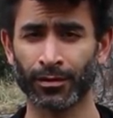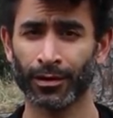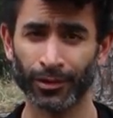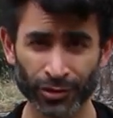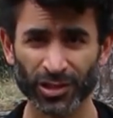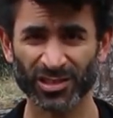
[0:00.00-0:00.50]

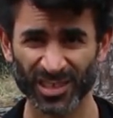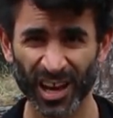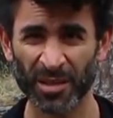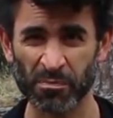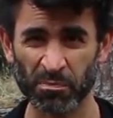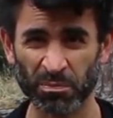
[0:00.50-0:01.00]
It's just
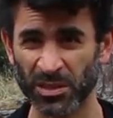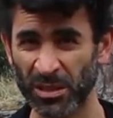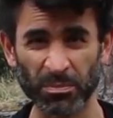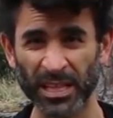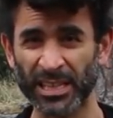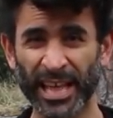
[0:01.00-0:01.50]
a,
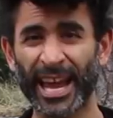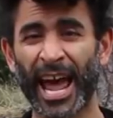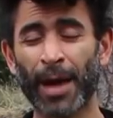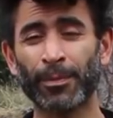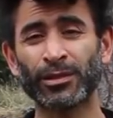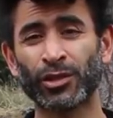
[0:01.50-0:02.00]
something that
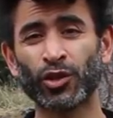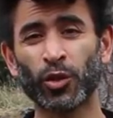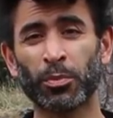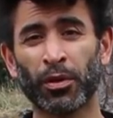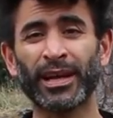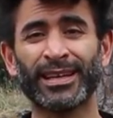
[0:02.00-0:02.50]
happens in your
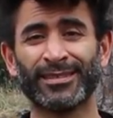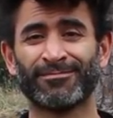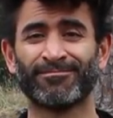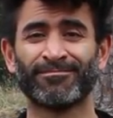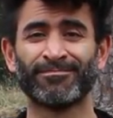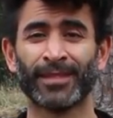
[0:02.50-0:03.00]
brain,
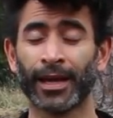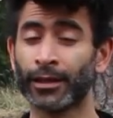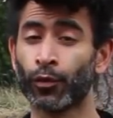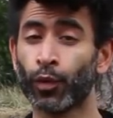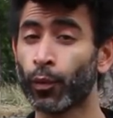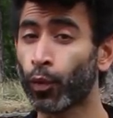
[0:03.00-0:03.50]
in
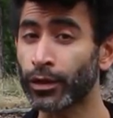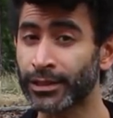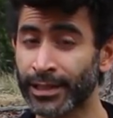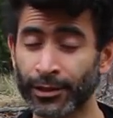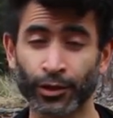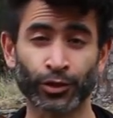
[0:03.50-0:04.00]
the reward
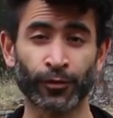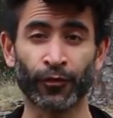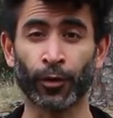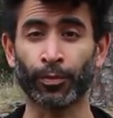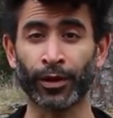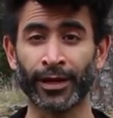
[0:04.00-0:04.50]
centers of
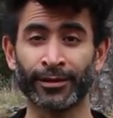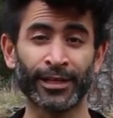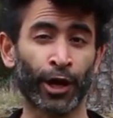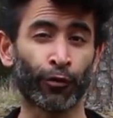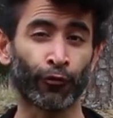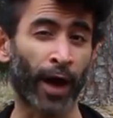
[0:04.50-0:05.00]
your brain,
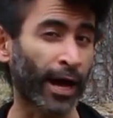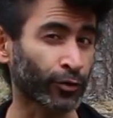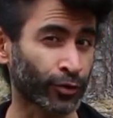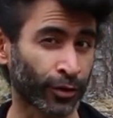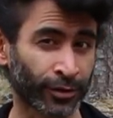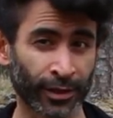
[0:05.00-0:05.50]
the
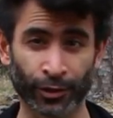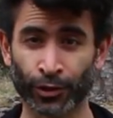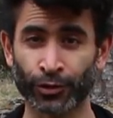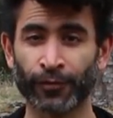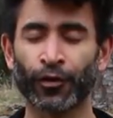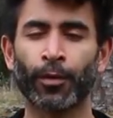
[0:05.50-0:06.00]
arousal
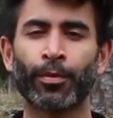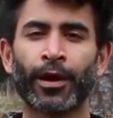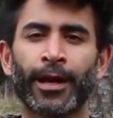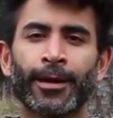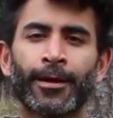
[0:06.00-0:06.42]
centers of your brain.